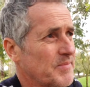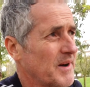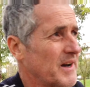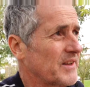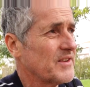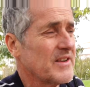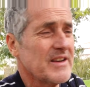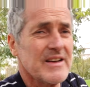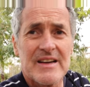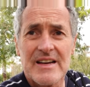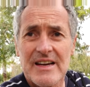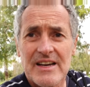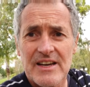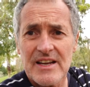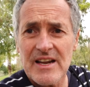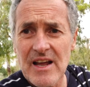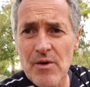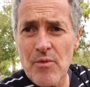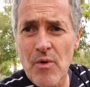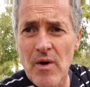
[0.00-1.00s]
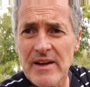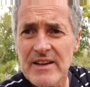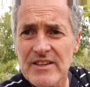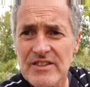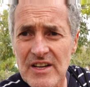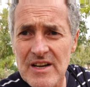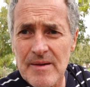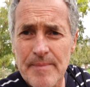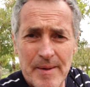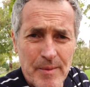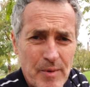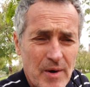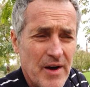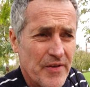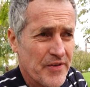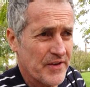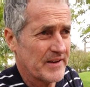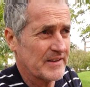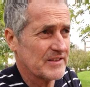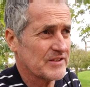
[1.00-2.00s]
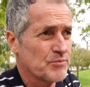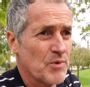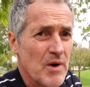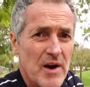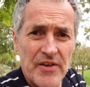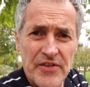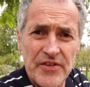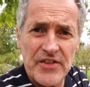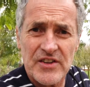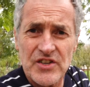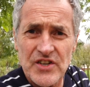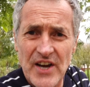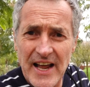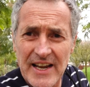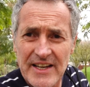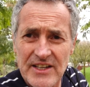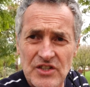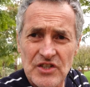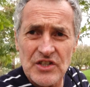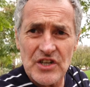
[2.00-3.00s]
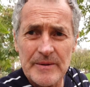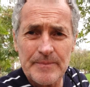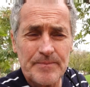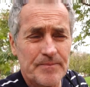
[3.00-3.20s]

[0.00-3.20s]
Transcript: But you know what? It's going to be worth it. It's worth the challenge.